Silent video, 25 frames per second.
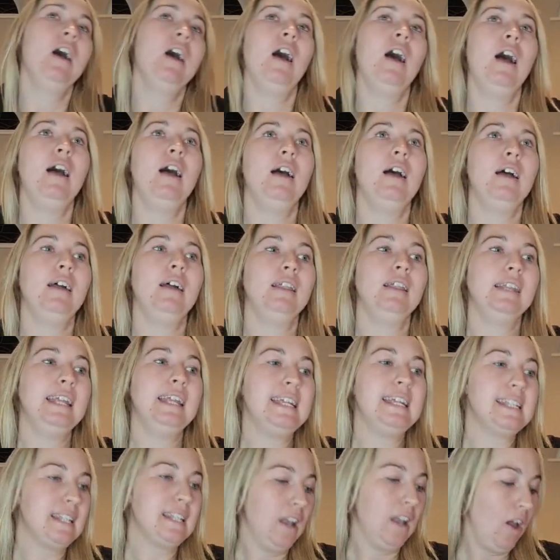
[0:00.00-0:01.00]

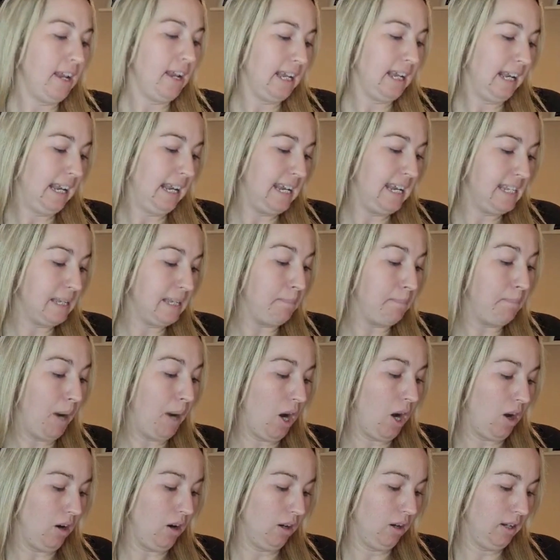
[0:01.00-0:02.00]
likely to
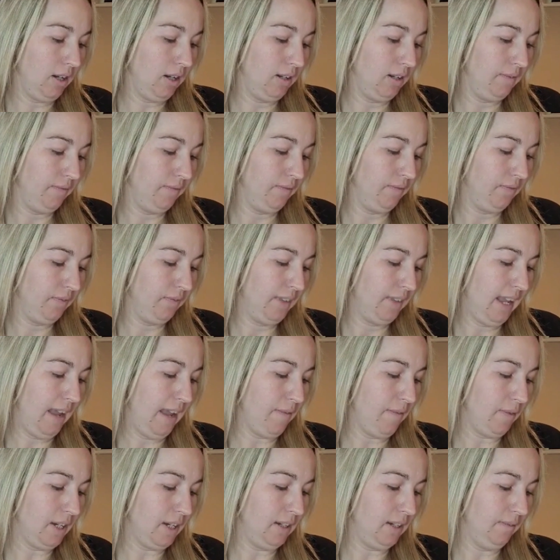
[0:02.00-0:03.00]
bark
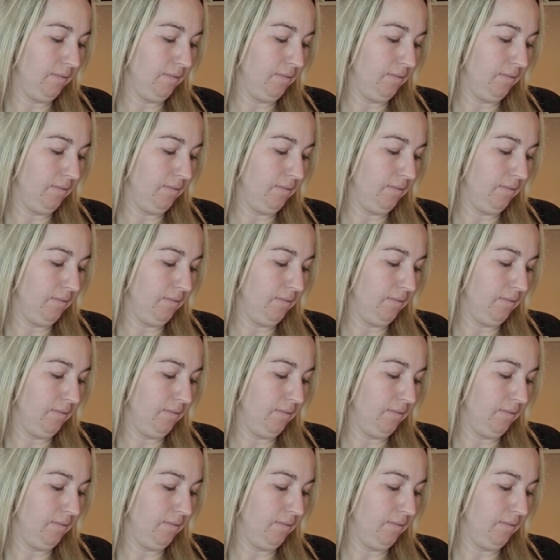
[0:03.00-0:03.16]
ever.